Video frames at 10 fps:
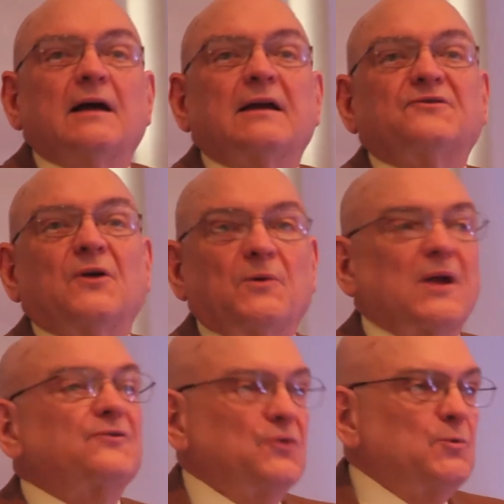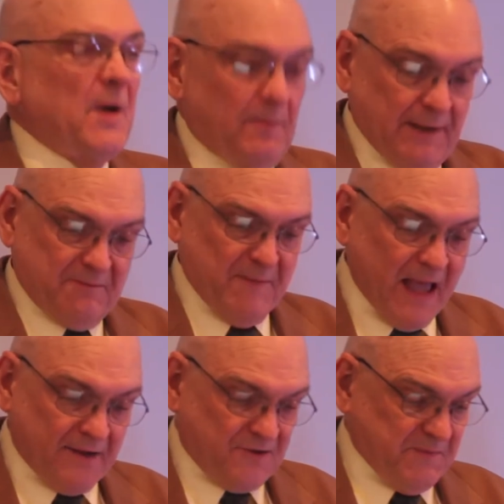is known as new public
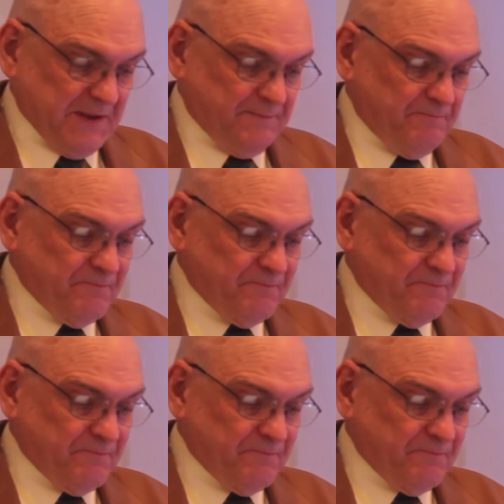management.